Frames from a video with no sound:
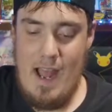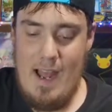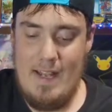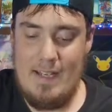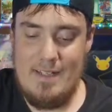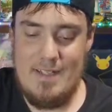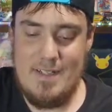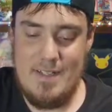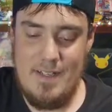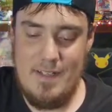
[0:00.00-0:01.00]

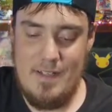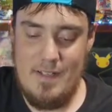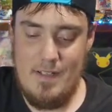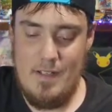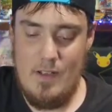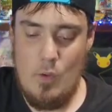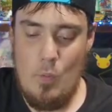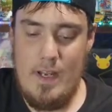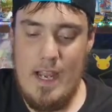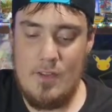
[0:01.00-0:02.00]
Onix.
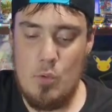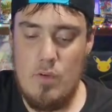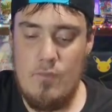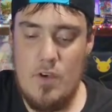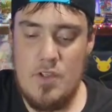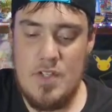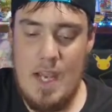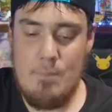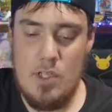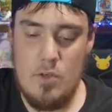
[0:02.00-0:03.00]
We got the Reverse
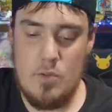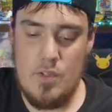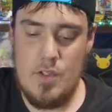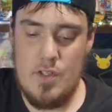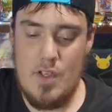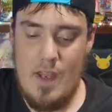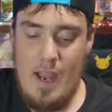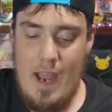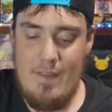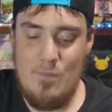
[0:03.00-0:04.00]
Zapdos,
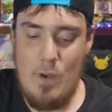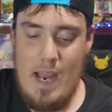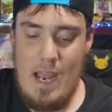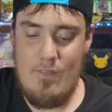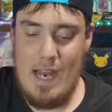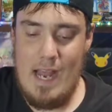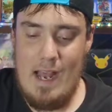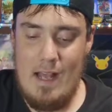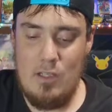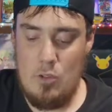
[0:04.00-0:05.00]
and we have a
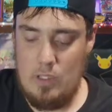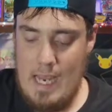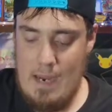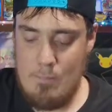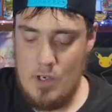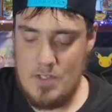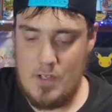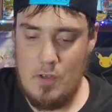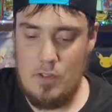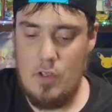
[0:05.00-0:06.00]
Holo
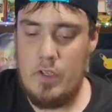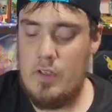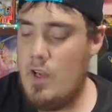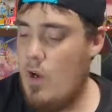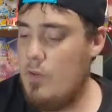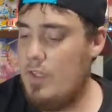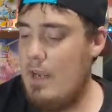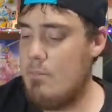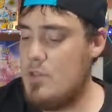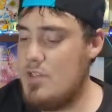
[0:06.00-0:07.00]
Lapras. Good looking card.
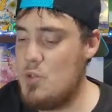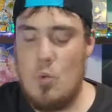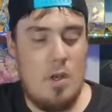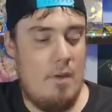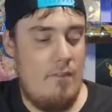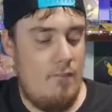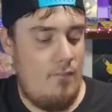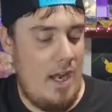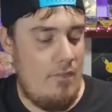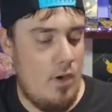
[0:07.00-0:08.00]
Lapras is one of my
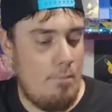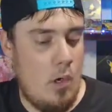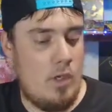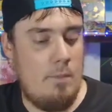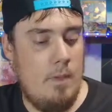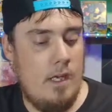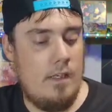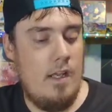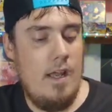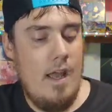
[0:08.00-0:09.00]
favorite
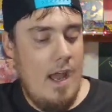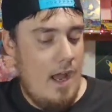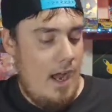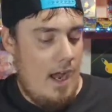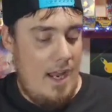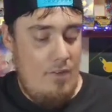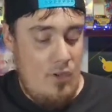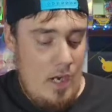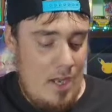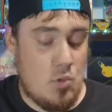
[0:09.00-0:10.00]
Pokemon.
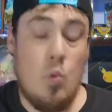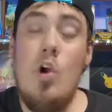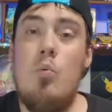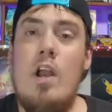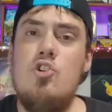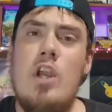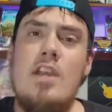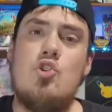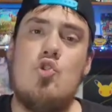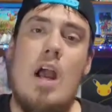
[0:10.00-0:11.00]
If you guys would, why don't you
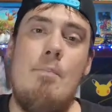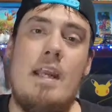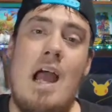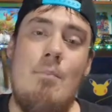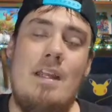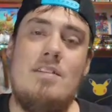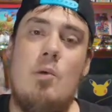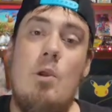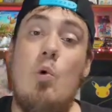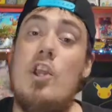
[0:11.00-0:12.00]
guys drop a comment and
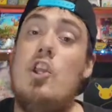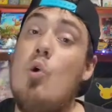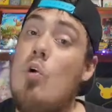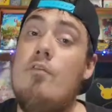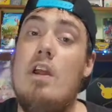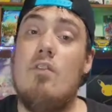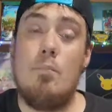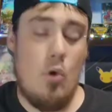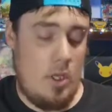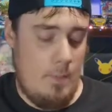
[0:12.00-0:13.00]
tell me what your
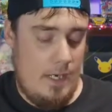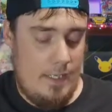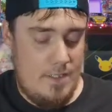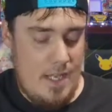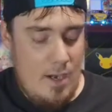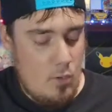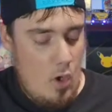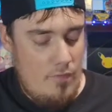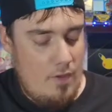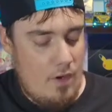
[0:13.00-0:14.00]
favorite Pokemon is? I don't
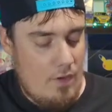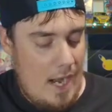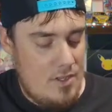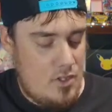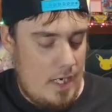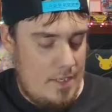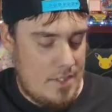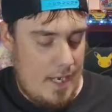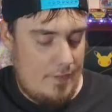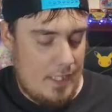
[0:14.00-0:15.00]
know if I've ever asked you
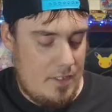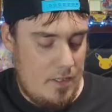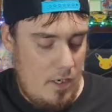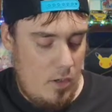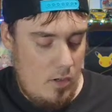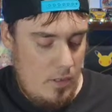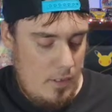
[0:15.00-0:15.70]
guys that. I'd like to know.